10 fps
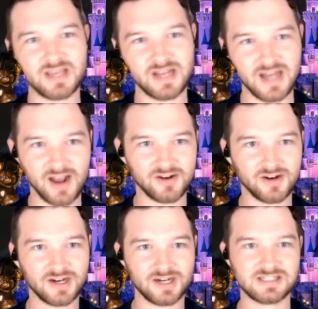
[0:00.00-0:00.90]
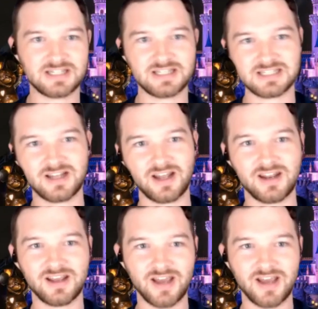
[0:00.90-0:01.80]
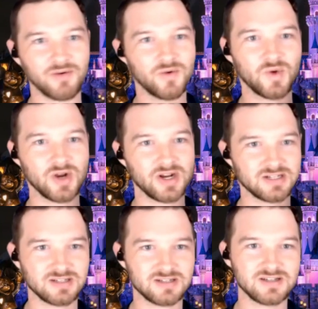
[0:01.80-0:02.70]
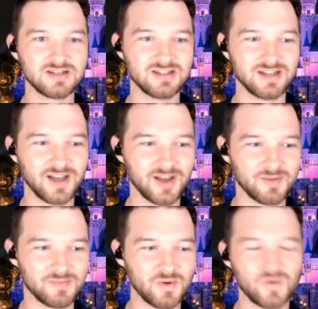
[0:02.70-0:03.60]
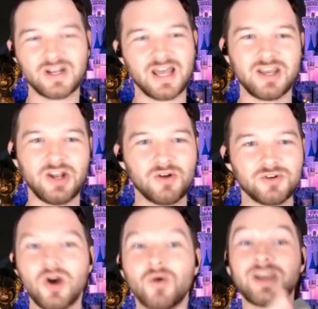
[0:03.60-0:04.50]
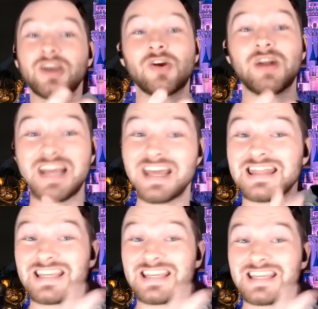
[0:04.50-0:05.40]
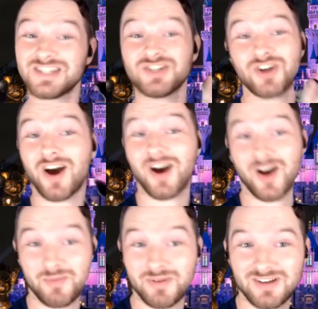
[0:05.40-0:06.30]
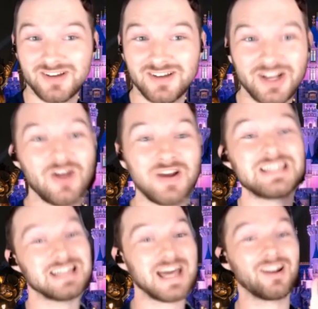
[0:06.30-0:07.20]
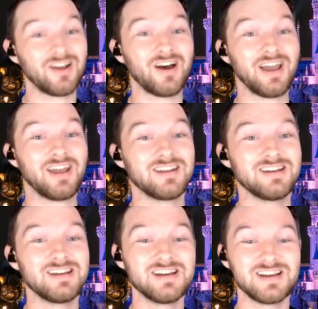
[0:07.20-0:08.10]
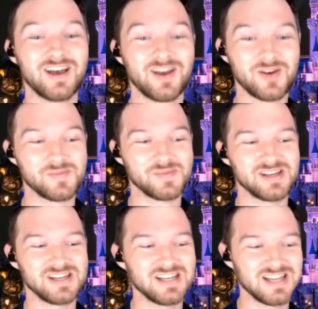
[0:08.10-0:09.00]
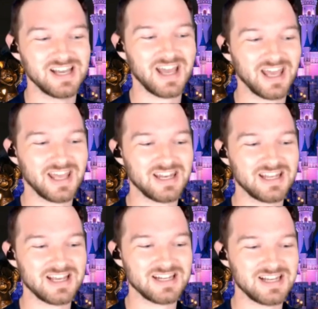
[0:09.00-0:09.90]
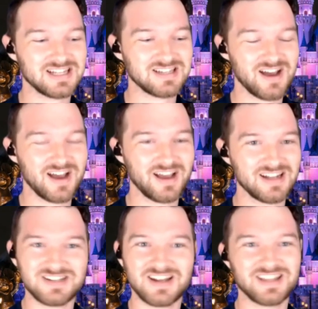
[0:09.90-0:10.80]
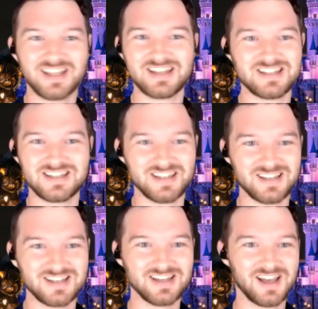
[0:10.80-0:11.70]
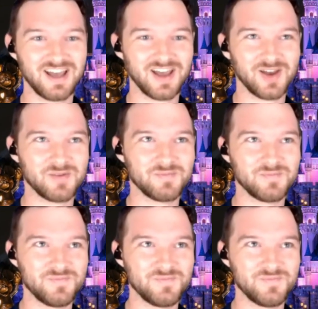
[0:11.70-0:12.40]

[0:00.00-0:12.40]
an actor. It's that's not how it works. Um, or like you know, go here and get this job. You know, I see that a lot, um, and it, it's not it's not that easy. Um,